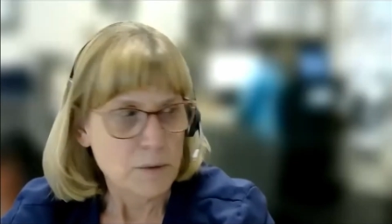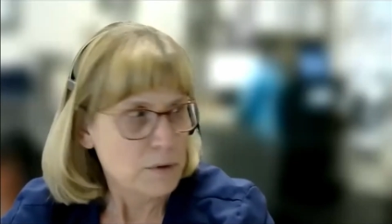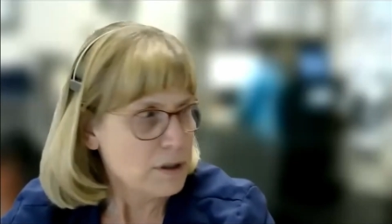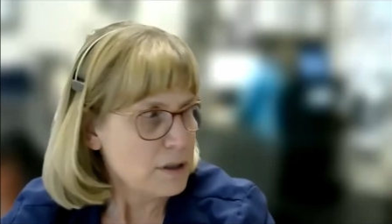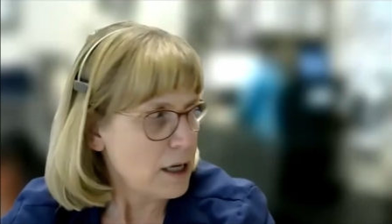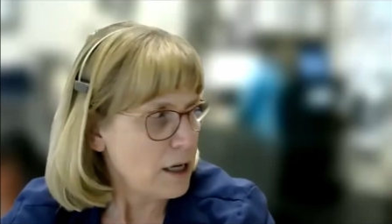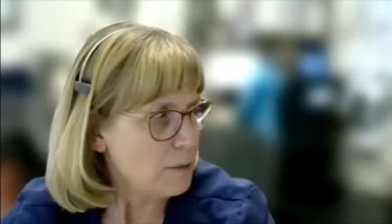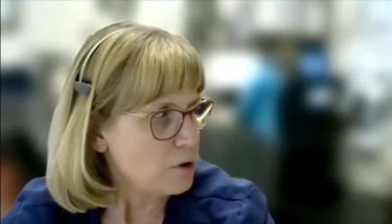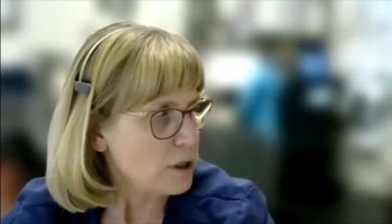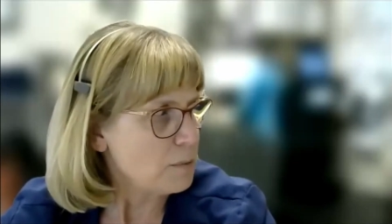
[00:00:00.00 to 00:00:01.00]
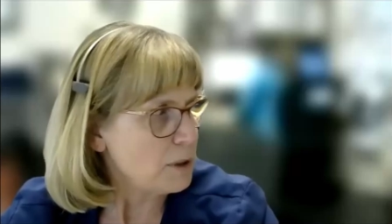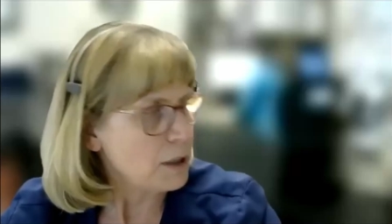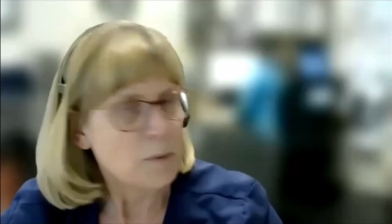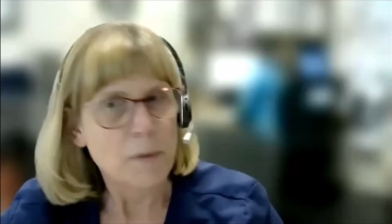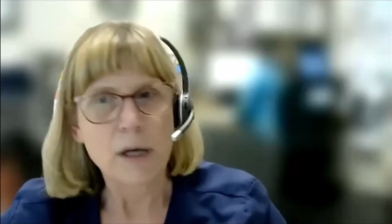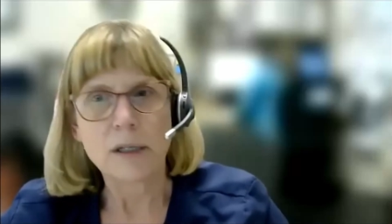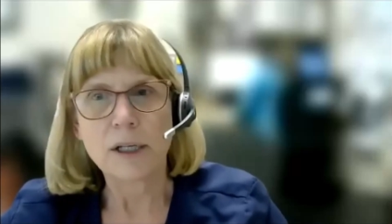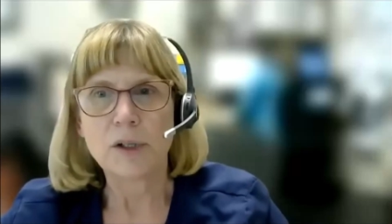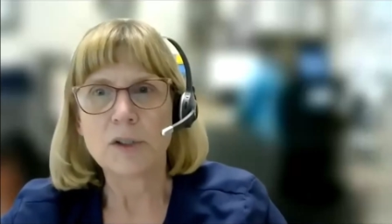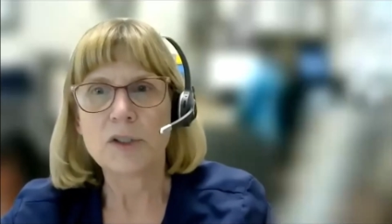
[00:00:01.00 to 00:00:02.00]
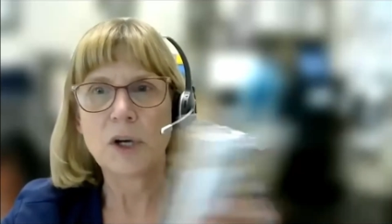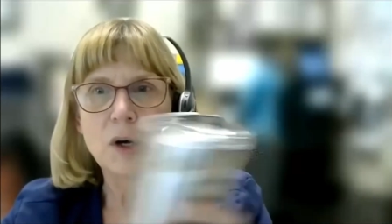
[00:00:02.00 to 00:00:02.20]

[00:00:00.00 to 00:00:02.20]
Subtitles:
I would say, I'm trying to pick up a bottle here.